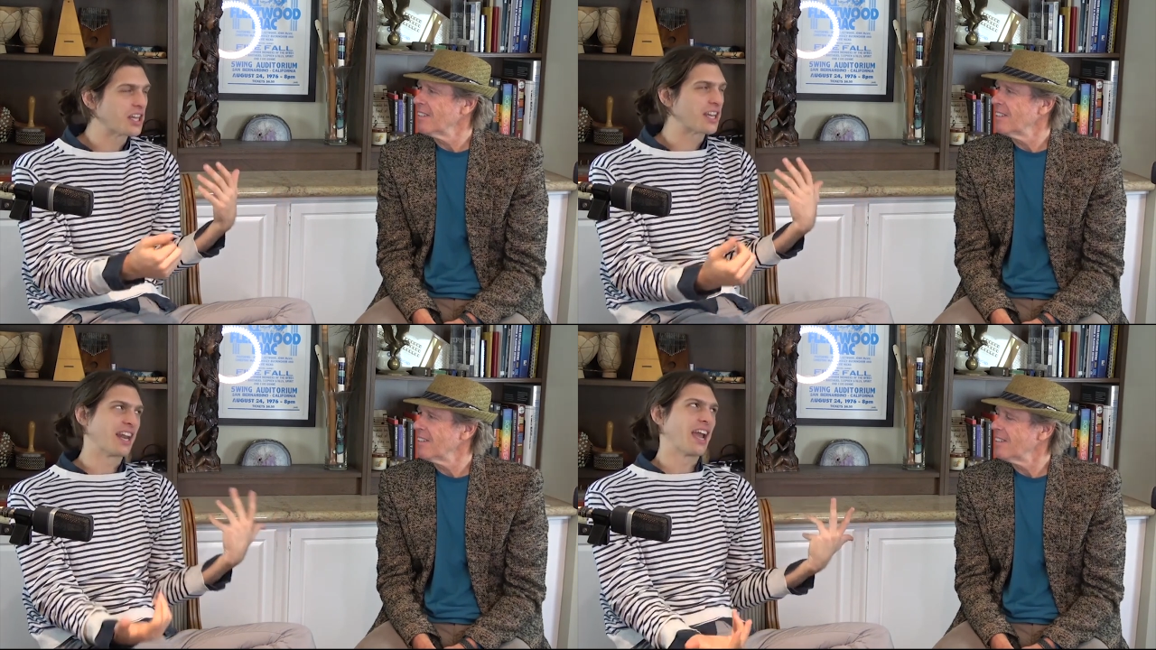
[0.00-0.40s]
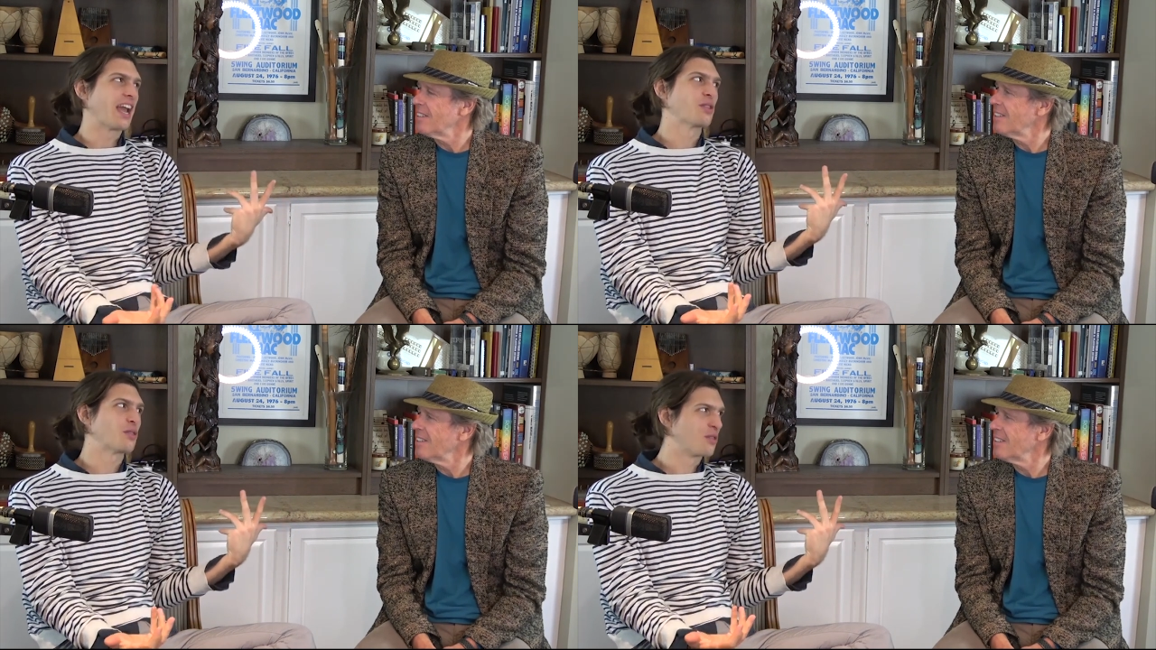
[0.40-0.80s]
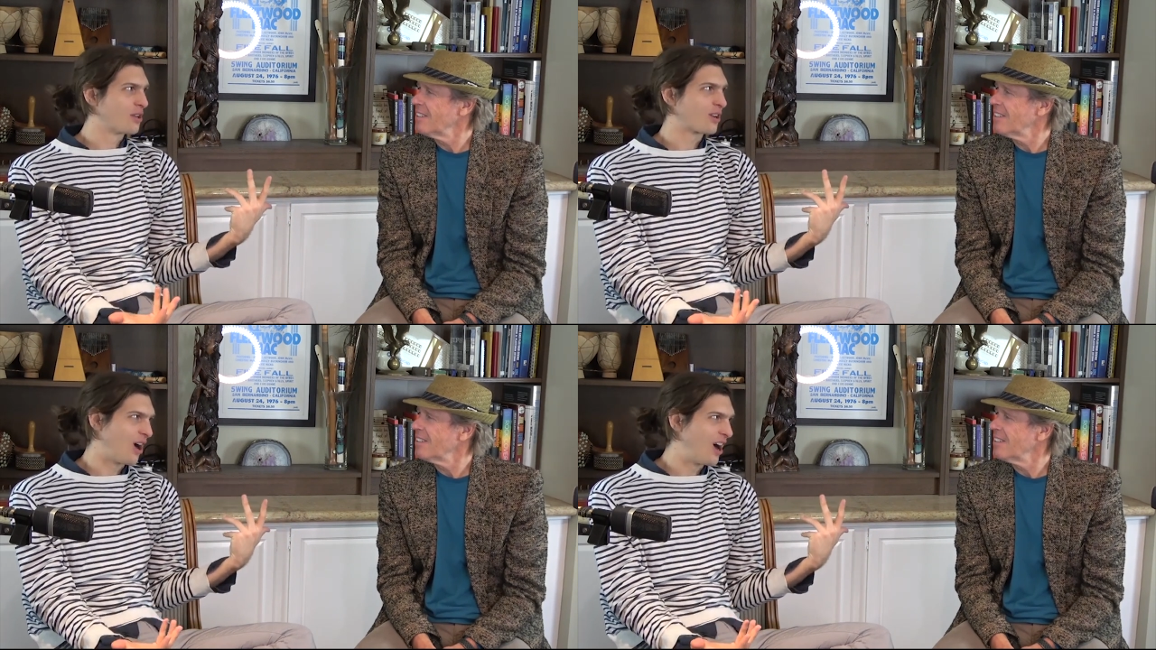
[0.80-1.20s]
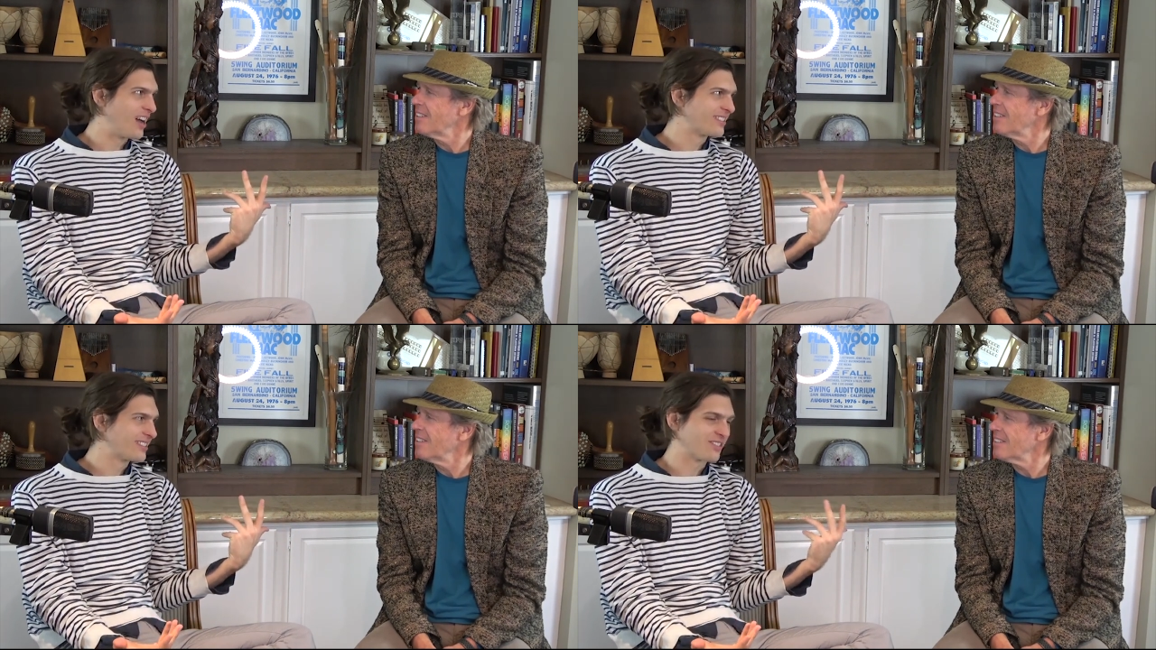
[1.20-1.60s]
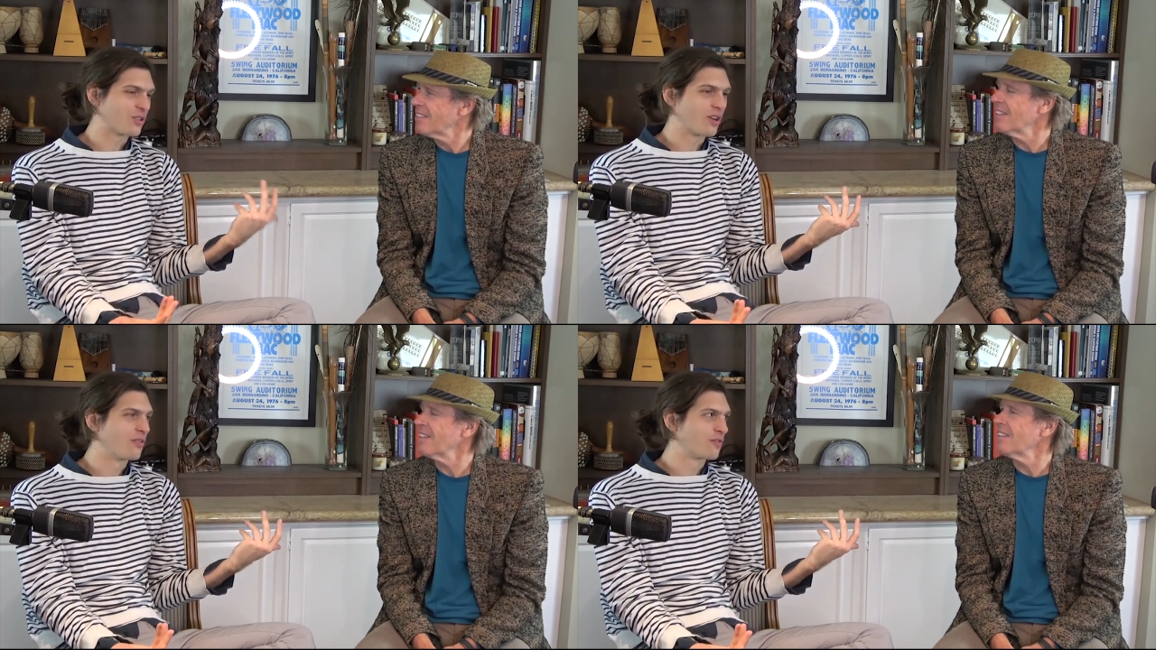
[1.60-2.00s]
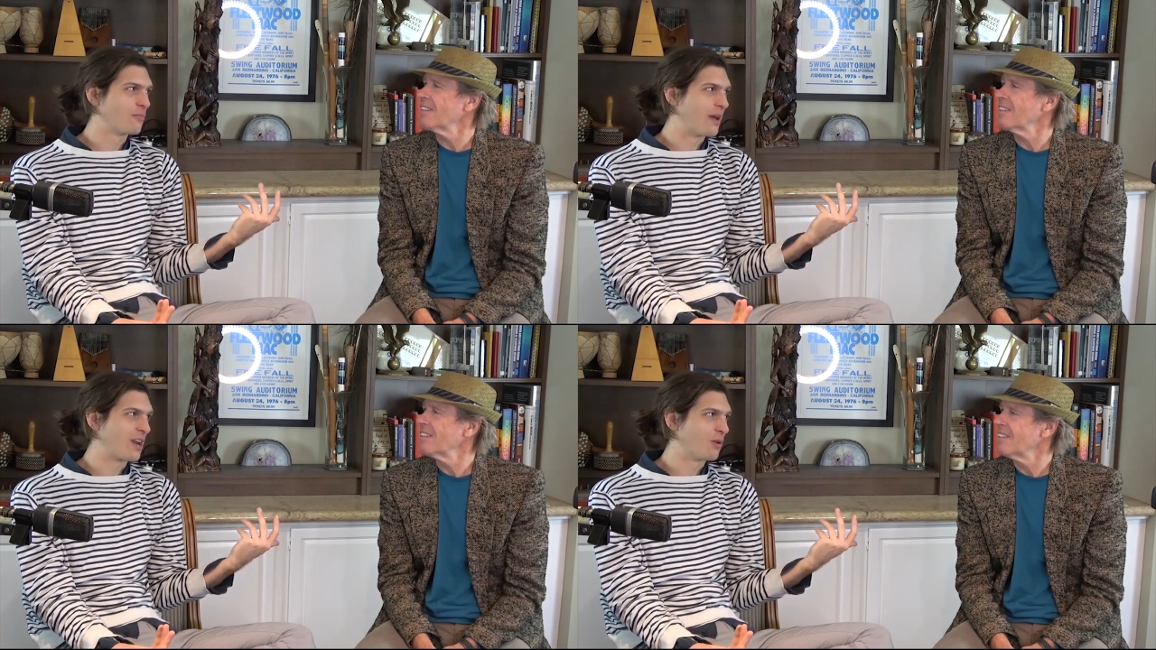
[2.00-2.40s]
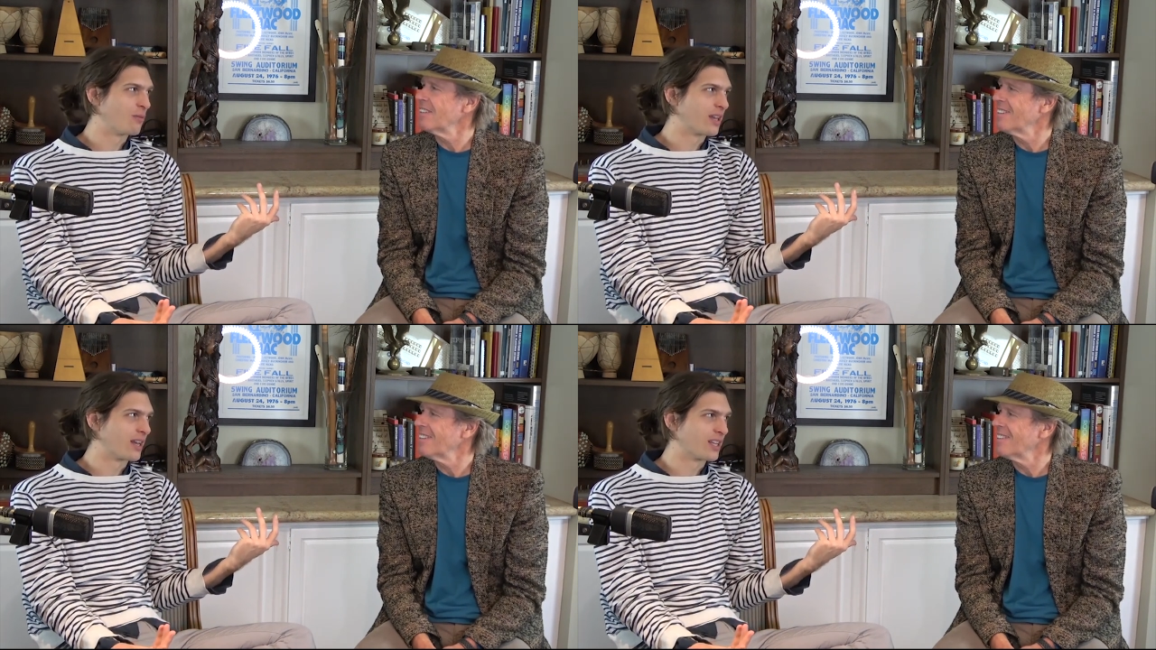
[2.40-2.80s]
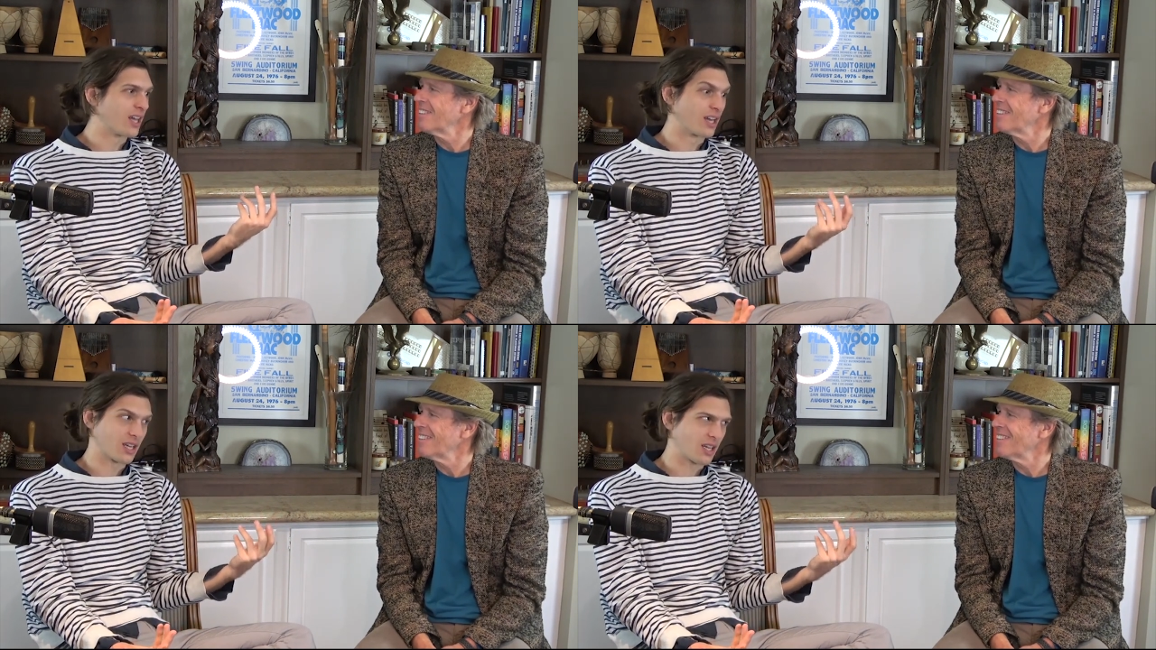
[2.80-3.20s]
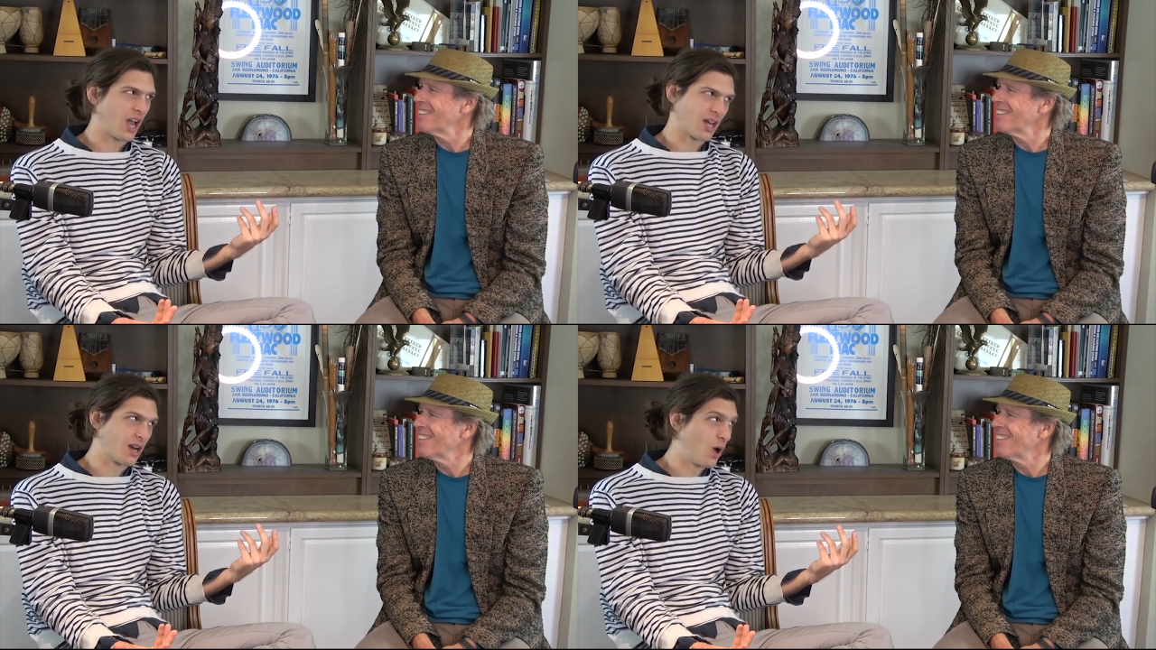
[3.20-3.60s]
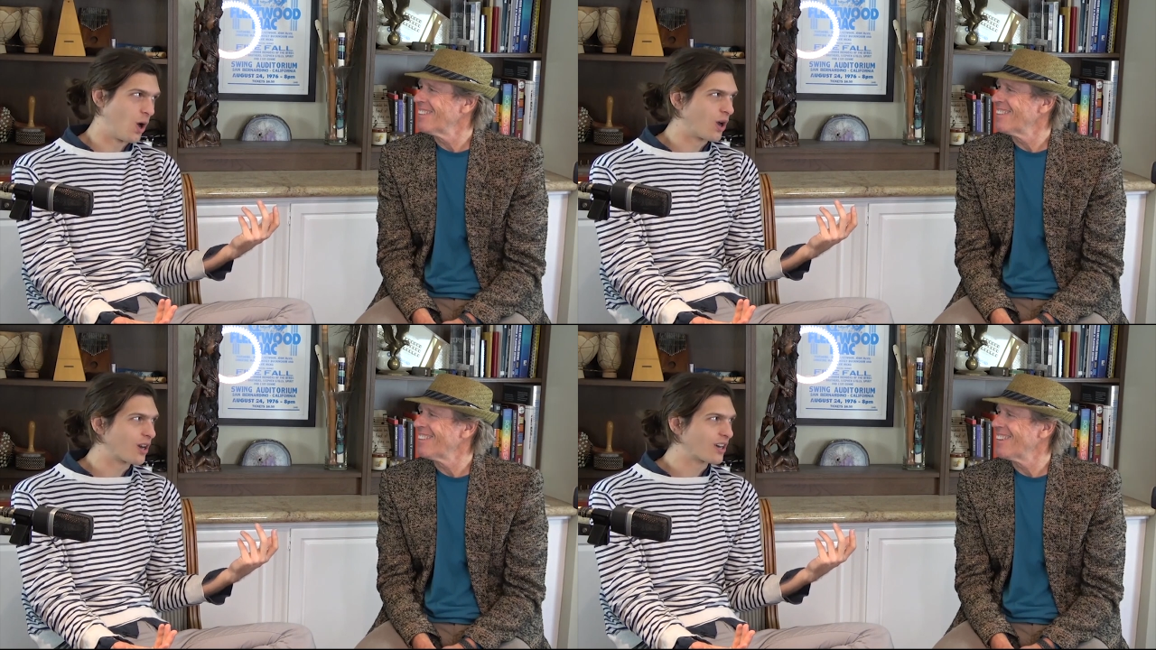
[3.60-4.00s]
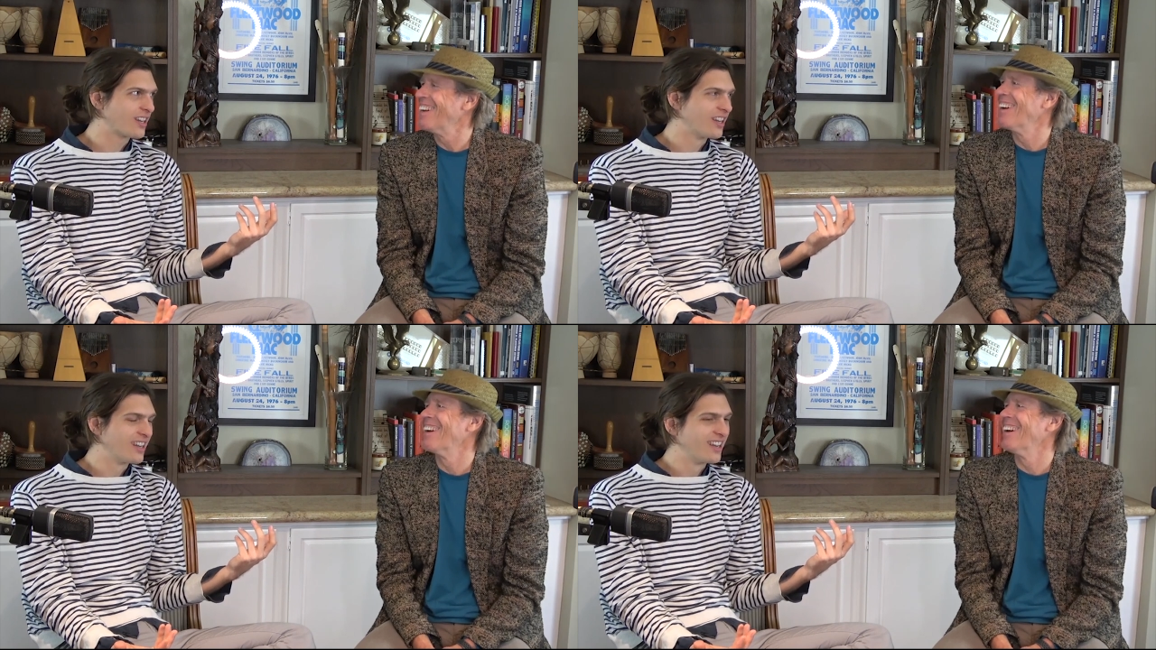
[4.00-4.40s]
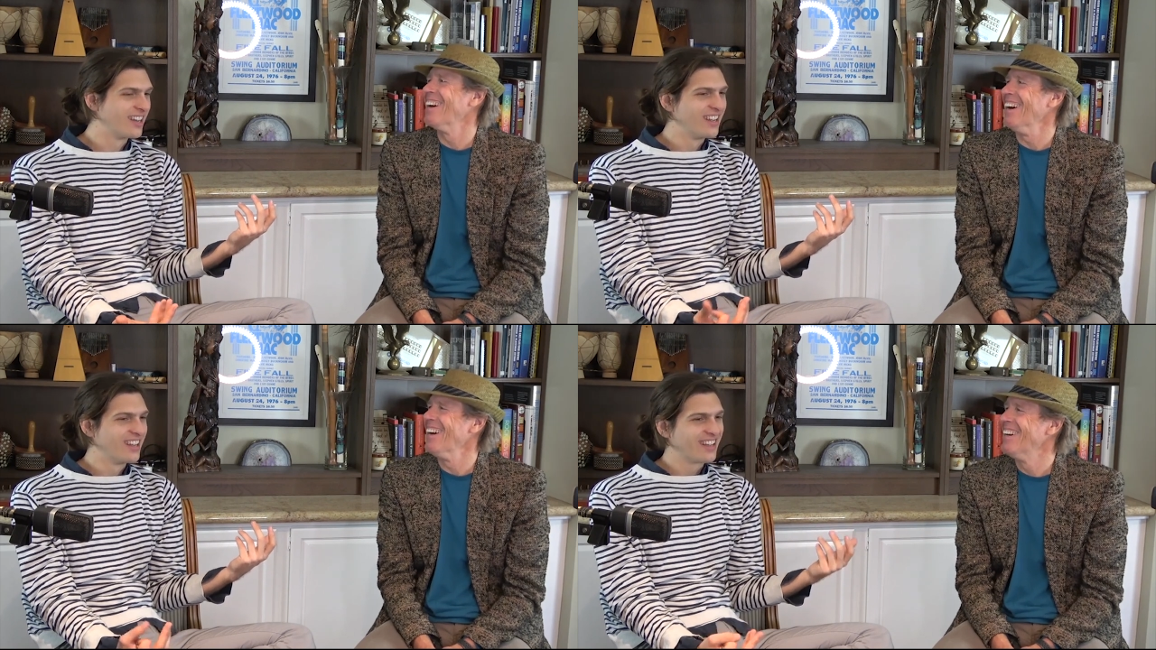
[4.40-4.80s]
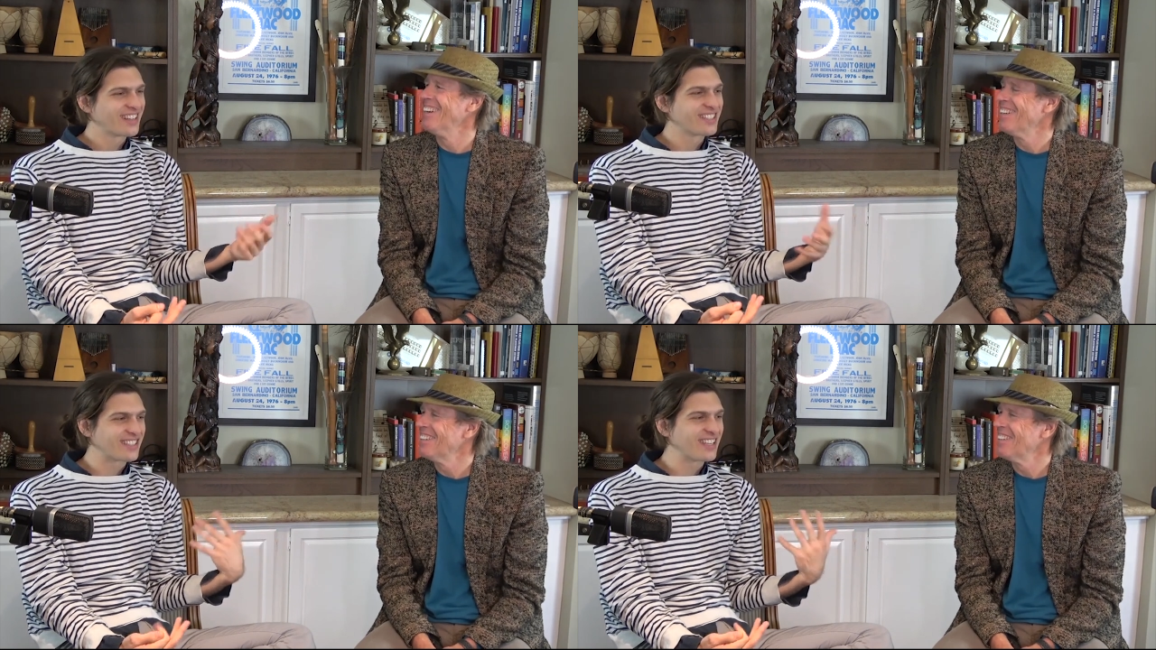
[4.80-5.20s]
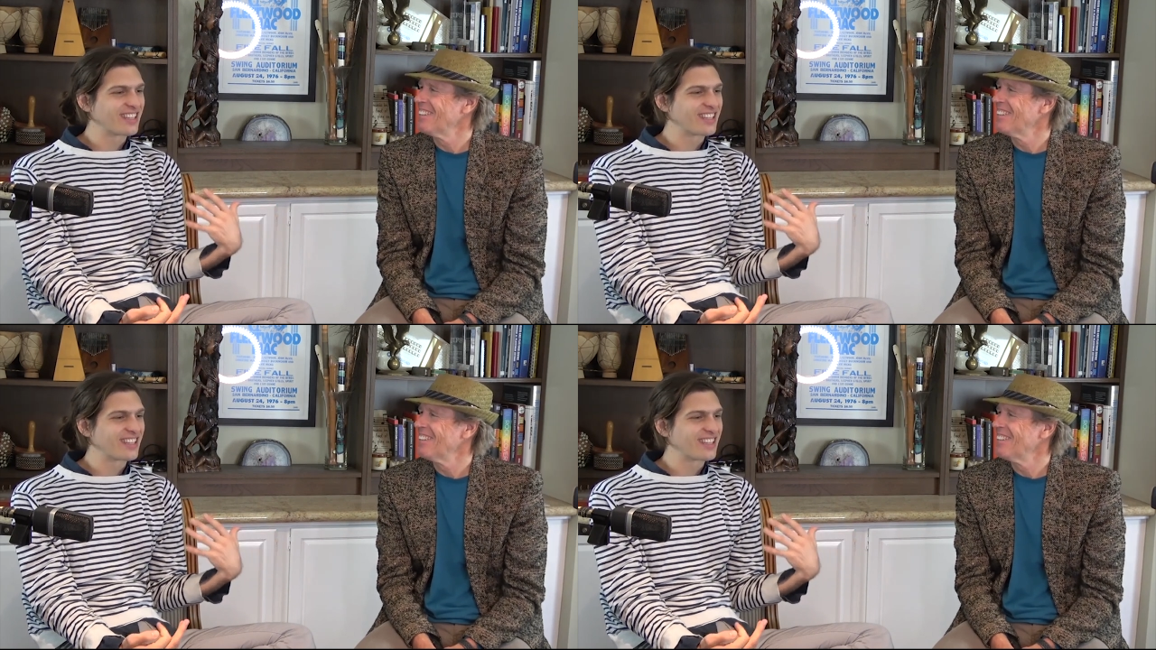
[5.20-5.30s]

Speaker 1: like an eighth the cost, so yeah. I don't feel bad about playing it like kind of hard. Because